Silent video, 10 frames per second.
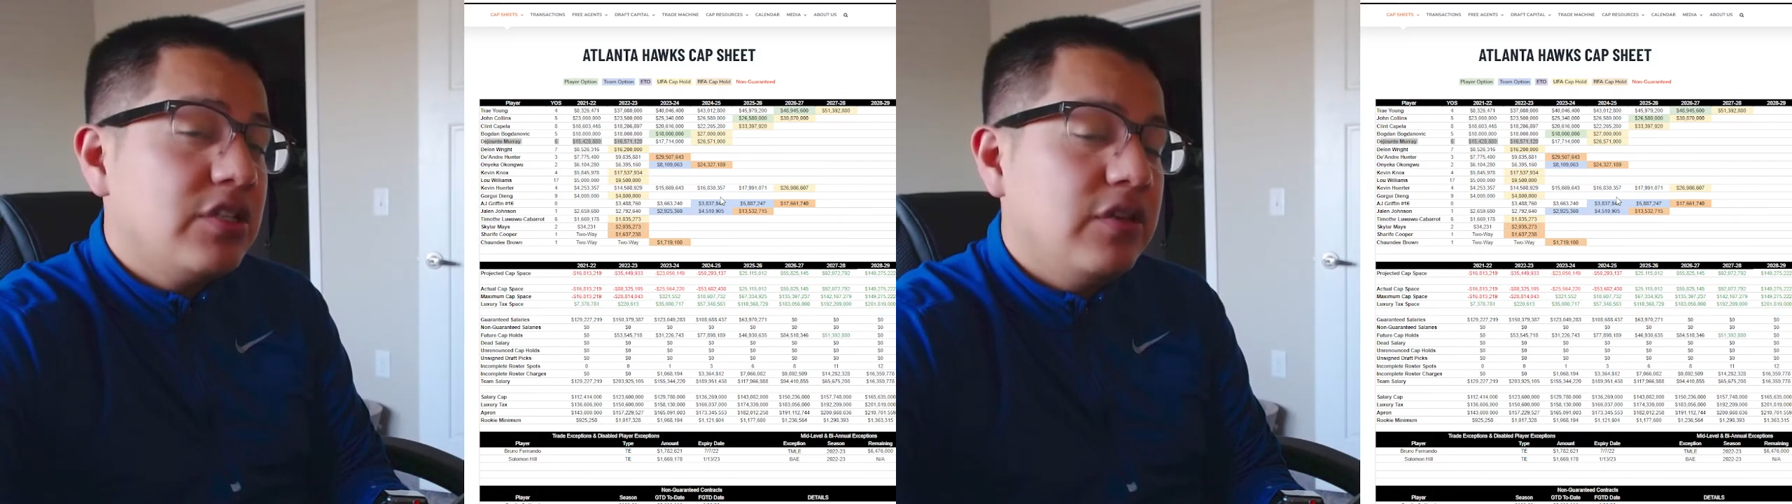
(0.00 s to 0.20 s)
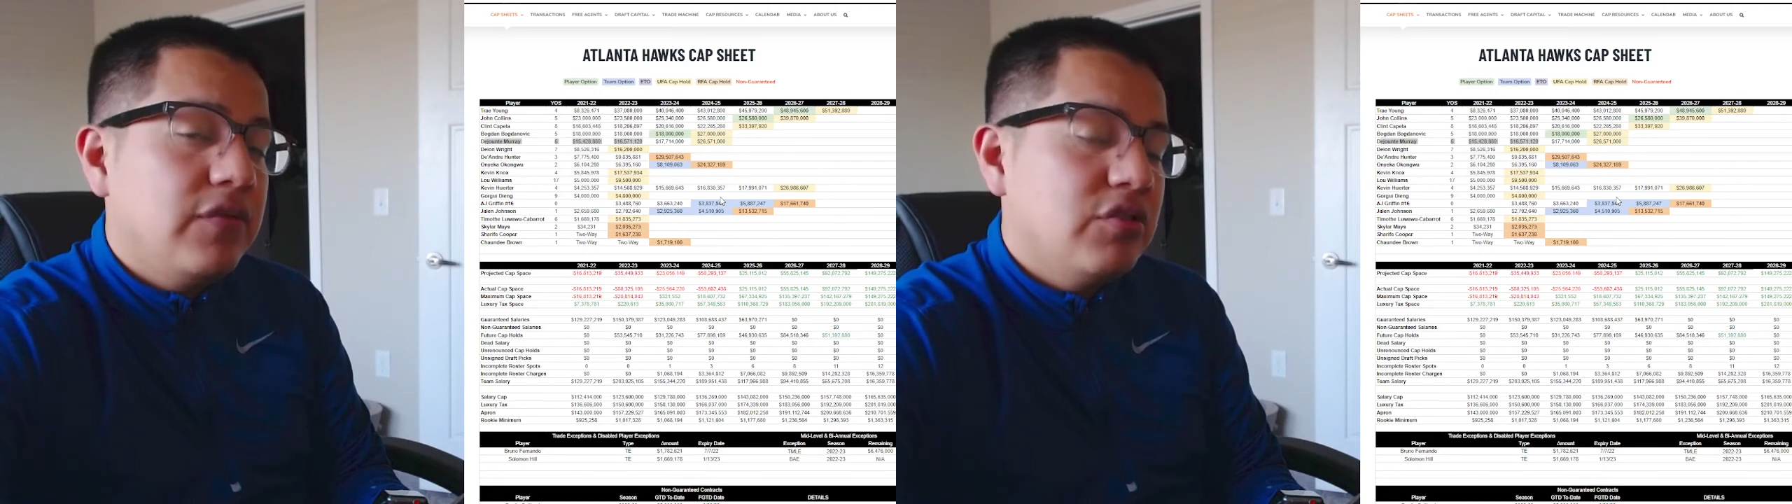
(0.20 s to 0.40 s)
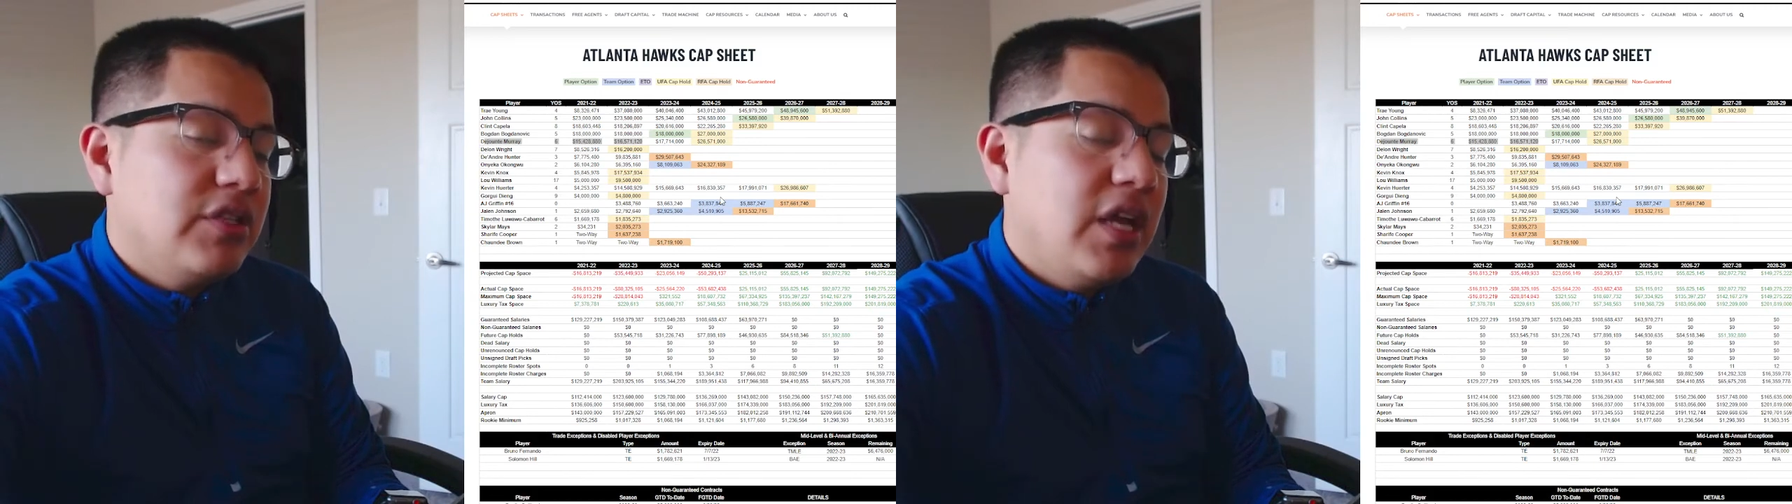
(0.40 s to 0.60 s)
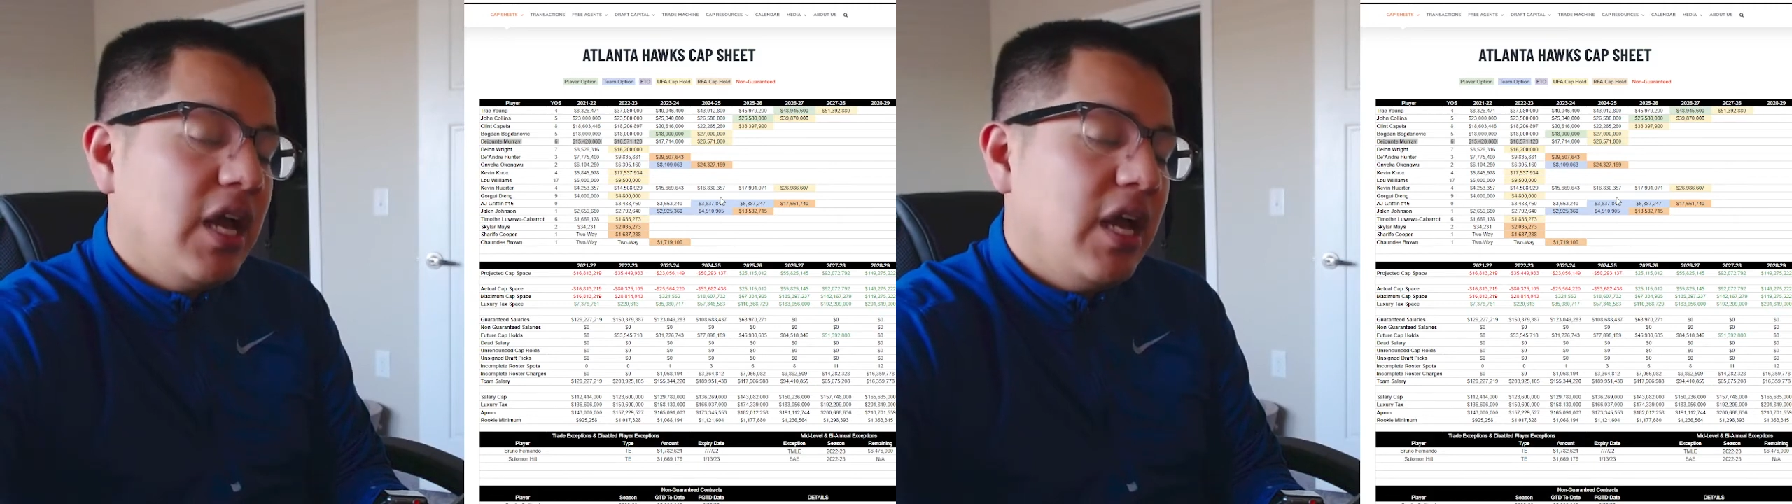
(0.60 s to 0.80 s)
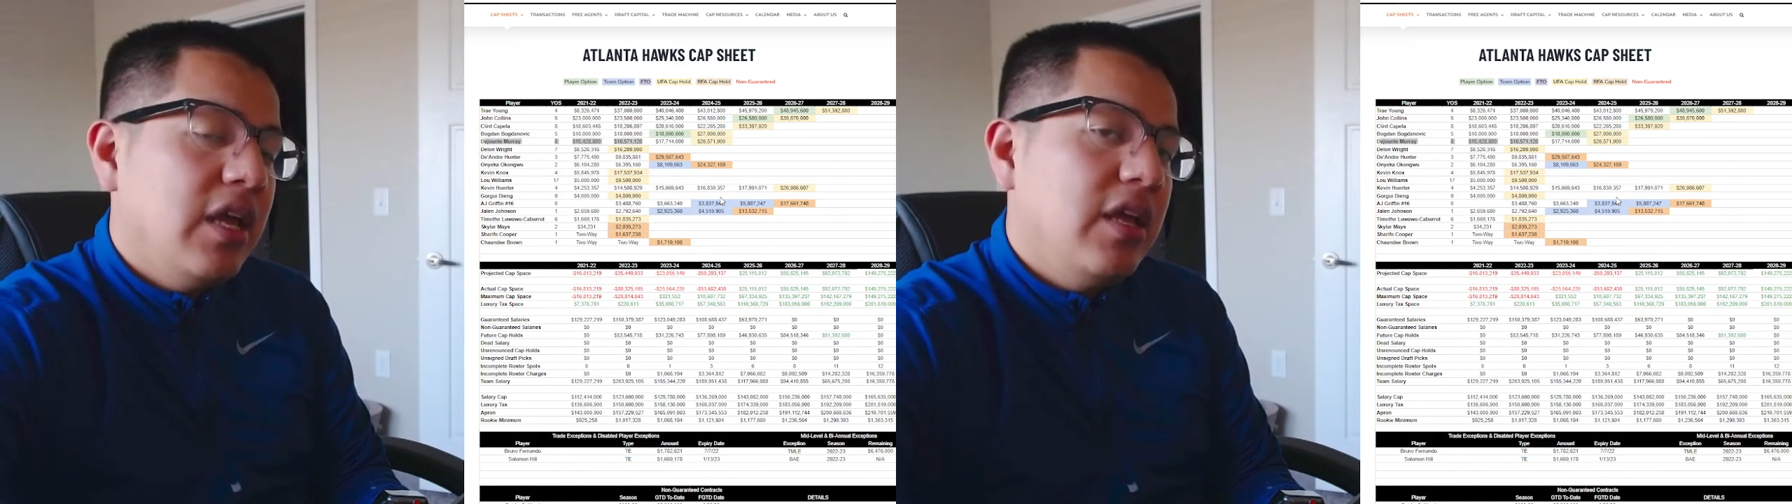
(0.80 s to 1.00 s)
if there's a
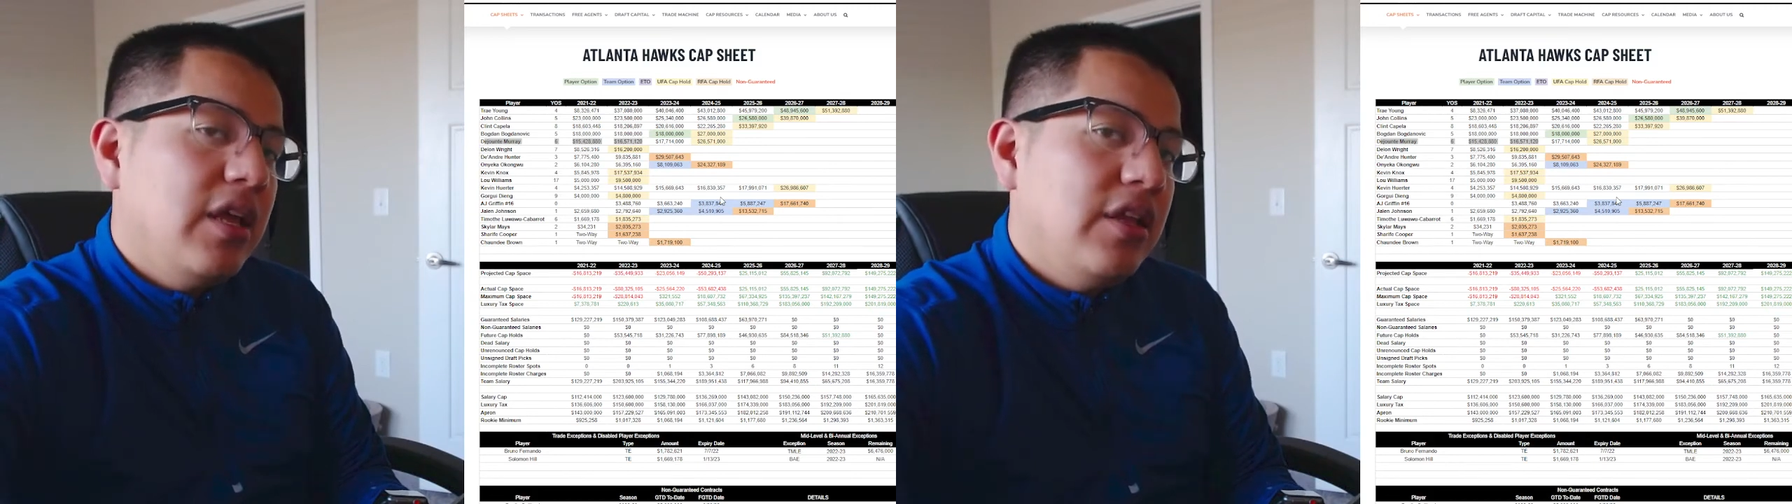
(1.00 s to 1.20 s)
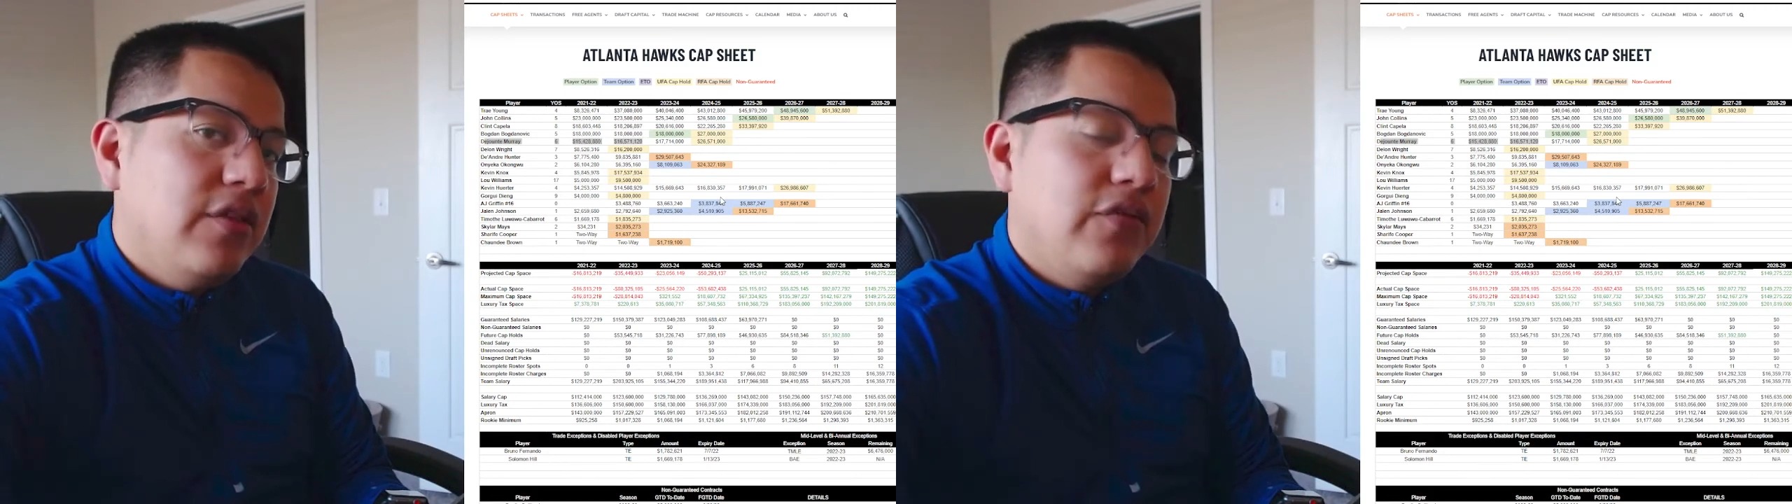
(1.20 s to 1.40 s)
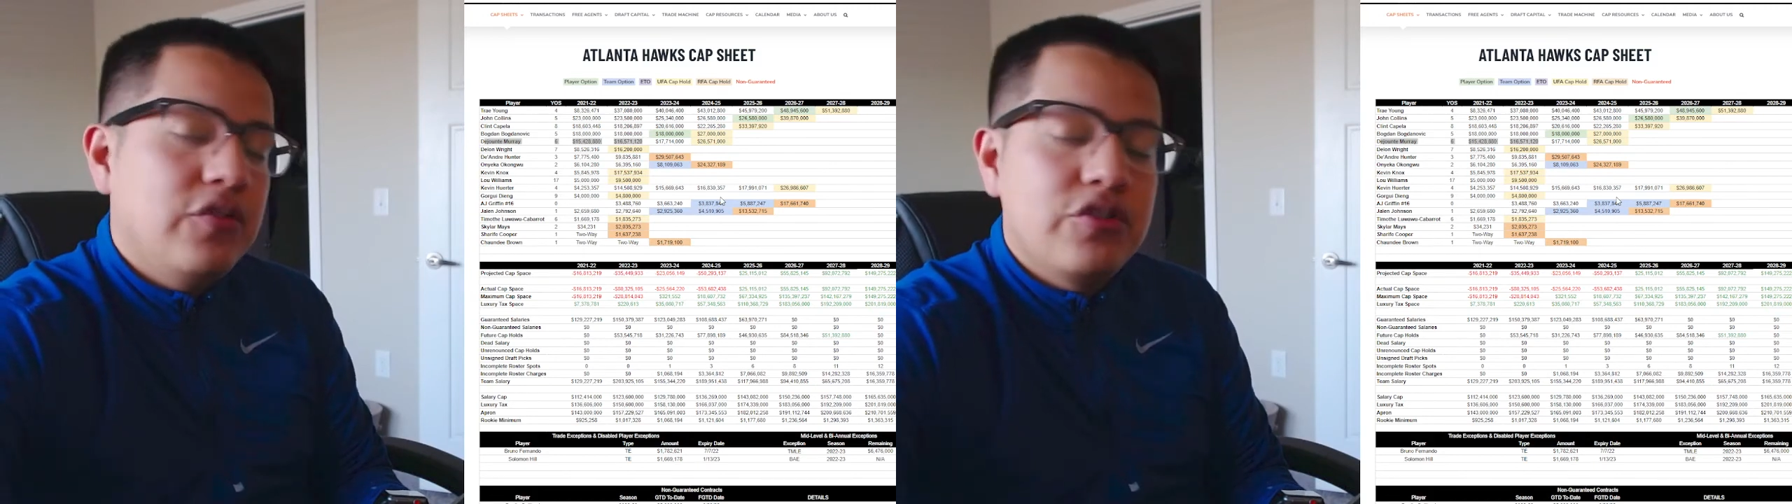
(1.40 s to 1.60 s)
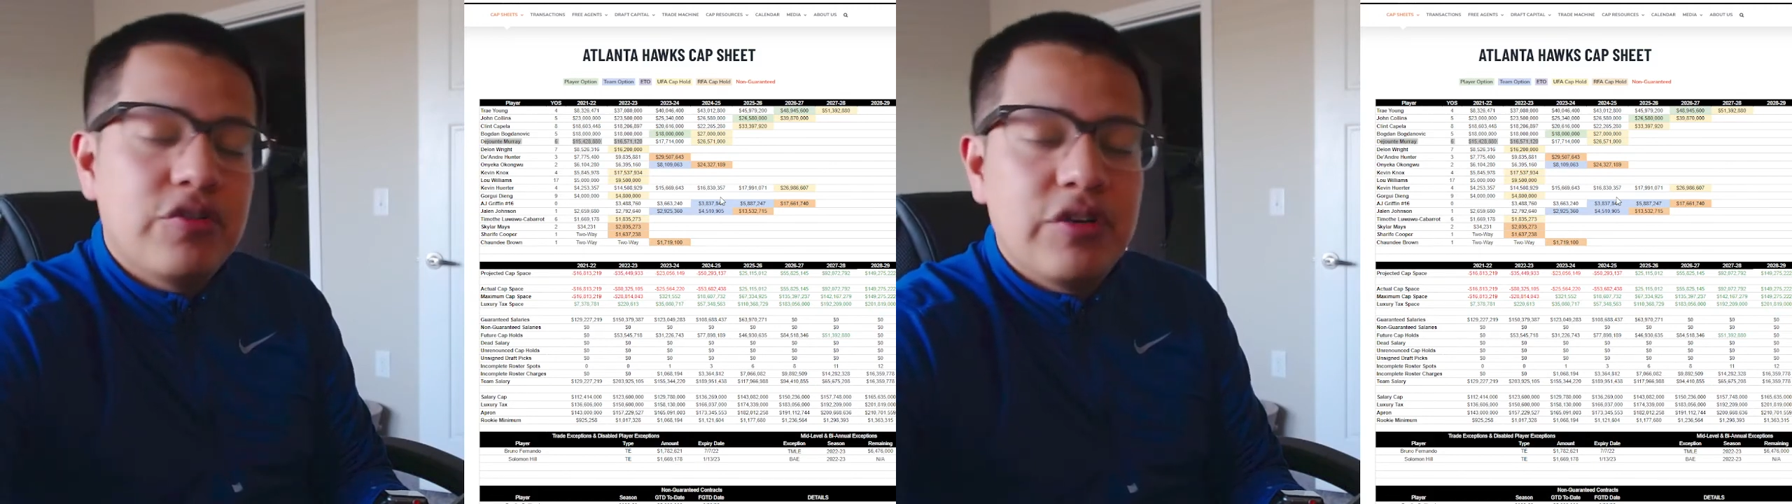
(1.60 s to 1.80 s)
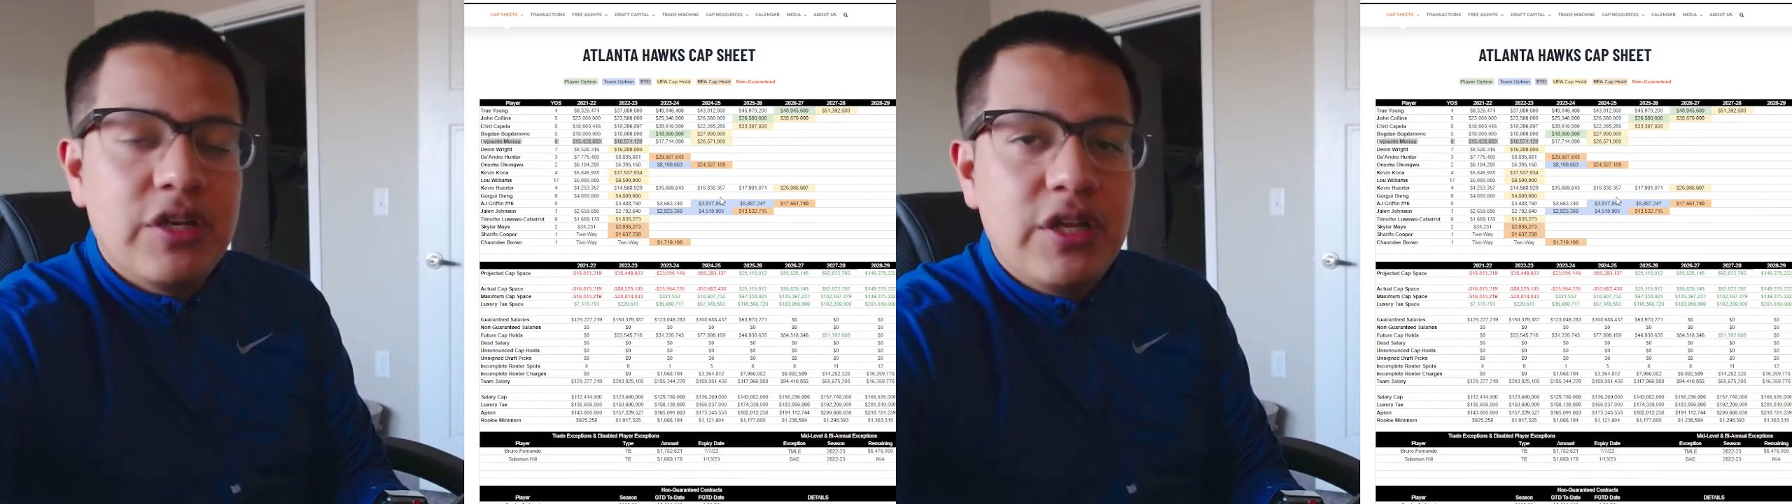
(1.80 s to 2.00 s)
guy in the
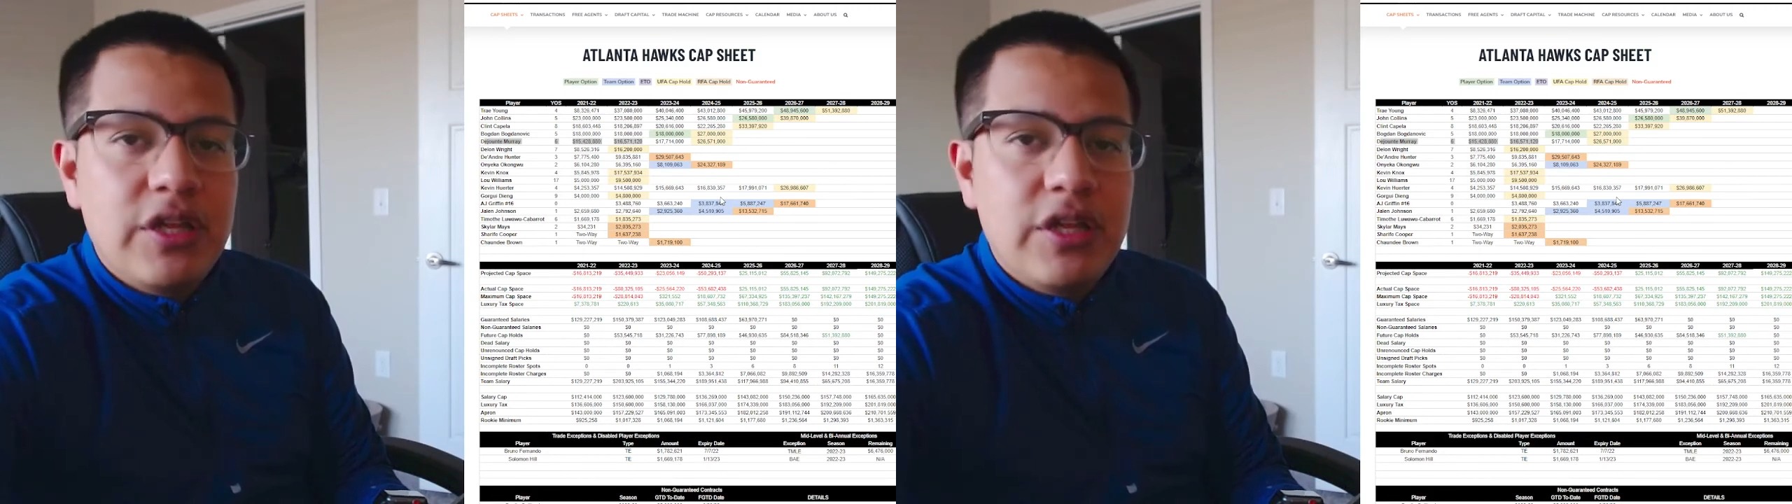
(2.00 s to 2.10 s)
future